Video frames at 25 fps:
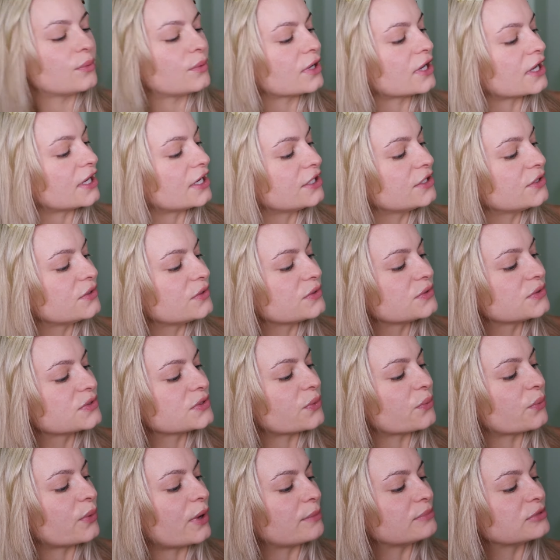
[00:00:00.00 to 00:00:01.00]
We're gonna
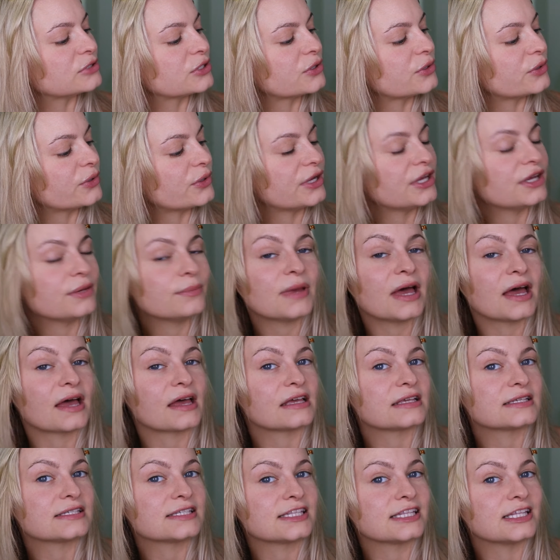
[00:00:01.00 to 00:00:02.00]
use whipped cream
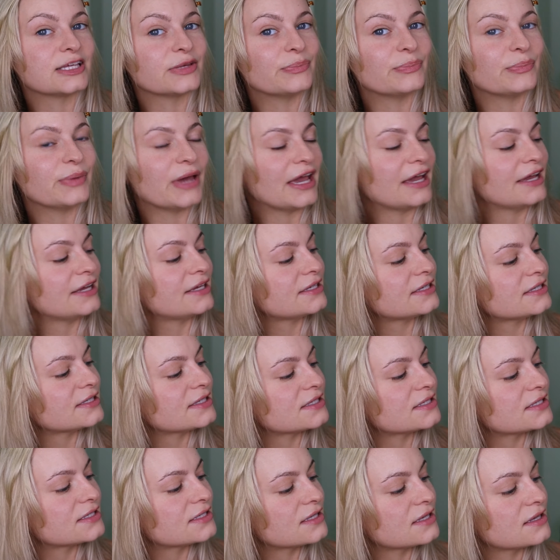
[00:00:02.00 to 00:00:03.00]
as the
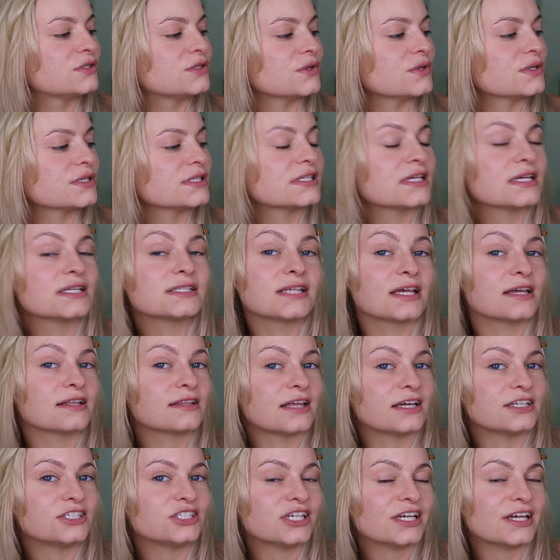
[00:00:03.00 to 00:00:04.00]
base, dulce de
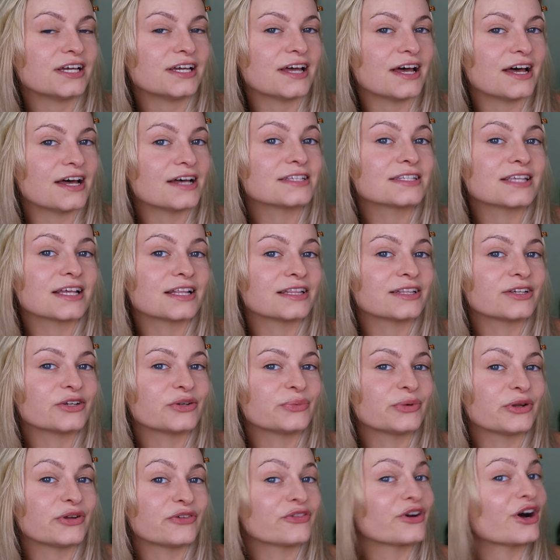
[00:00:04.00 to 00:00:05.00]
leche as a little
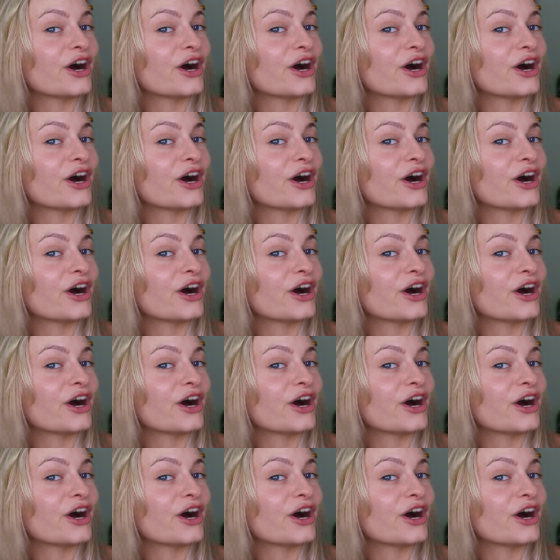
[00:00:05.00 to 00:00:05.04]
bit of